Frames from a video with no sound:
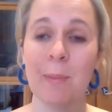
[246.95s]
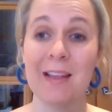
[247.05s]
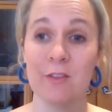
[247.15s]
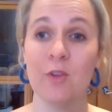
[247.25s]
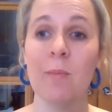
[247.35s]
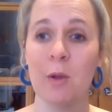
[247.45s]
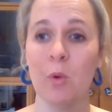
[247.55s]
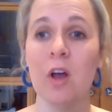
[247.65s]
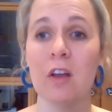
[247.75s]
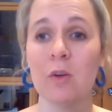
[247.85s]
based on my
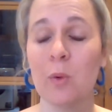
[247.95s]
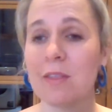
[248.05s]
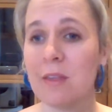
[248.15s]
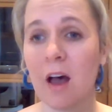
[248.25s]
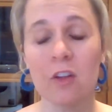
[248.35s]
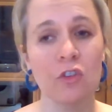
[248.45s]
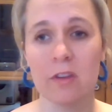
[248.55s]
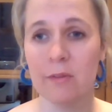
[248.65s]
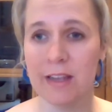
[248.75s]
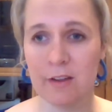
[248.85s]
work with
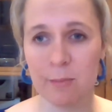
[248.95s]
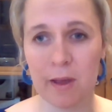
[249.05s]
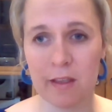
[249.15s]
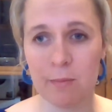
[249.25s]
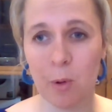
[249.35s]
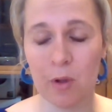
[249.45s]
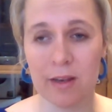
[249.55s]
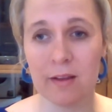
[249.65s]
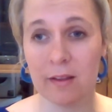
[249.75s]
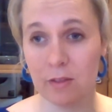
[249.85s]
hundreds of leaders by this
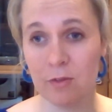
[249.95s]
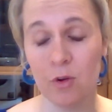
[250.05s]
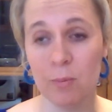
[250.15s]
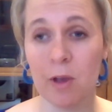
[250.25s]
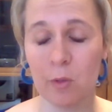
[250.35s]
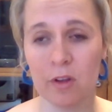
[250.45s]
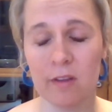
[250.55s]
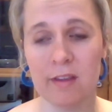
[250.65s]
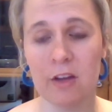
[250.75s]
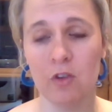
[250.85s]
point through my
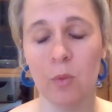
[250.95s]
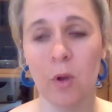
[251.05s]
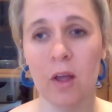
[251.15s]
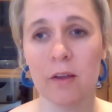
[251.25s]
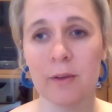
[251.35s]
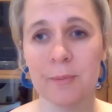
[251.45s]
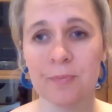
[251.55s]
organizational work.